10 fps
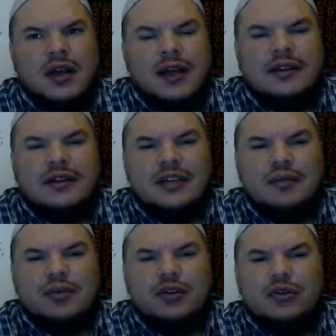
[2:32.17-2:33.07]
And the
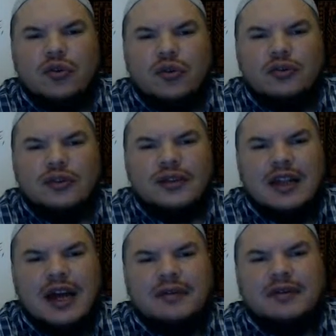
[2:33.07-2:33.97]
deeper you go into the
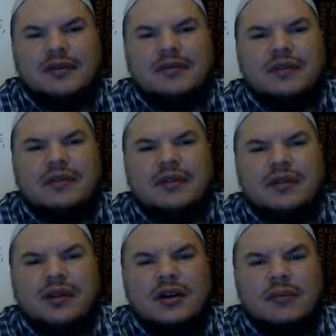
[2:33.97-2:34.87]
lives of
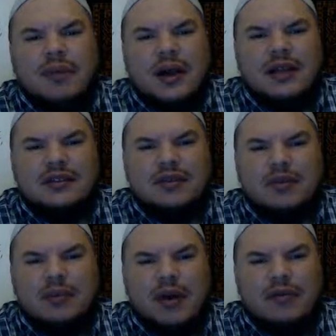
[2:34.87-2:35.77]
the companions of
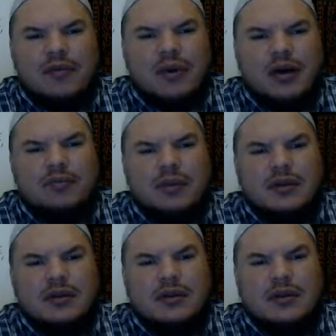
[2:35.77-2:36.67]
the Prophet Muhammad
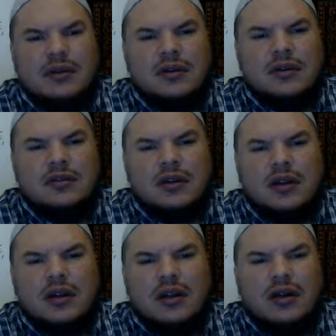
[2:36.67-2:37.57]

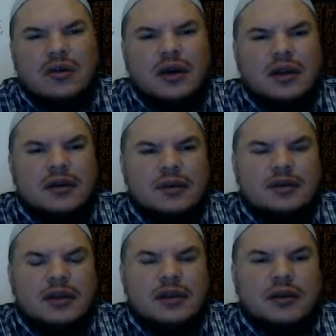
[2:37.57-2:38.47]
sallallahu alaihi
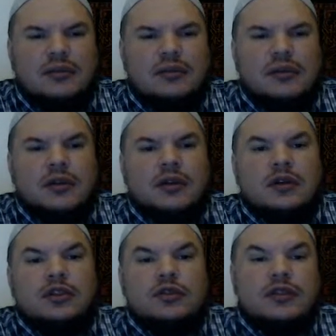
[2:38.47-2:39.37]
wasallam,
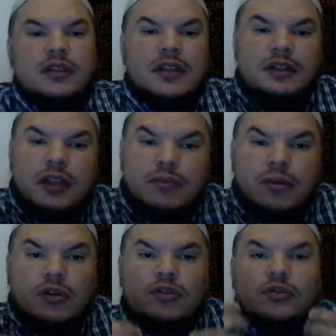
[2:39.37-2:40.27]
you see that they
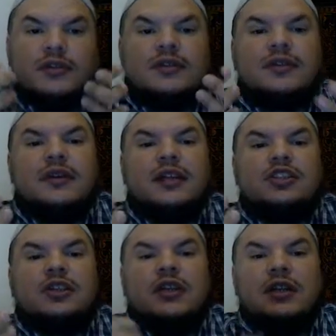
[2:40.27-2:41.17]
brought to his
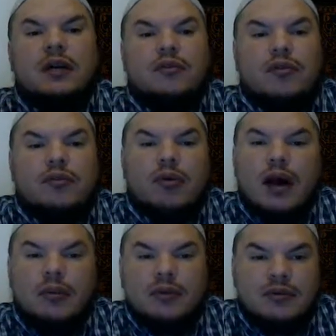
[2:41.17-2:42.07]
attention a number of
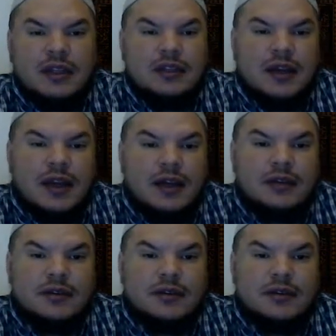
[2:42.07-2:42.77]
problems that they had.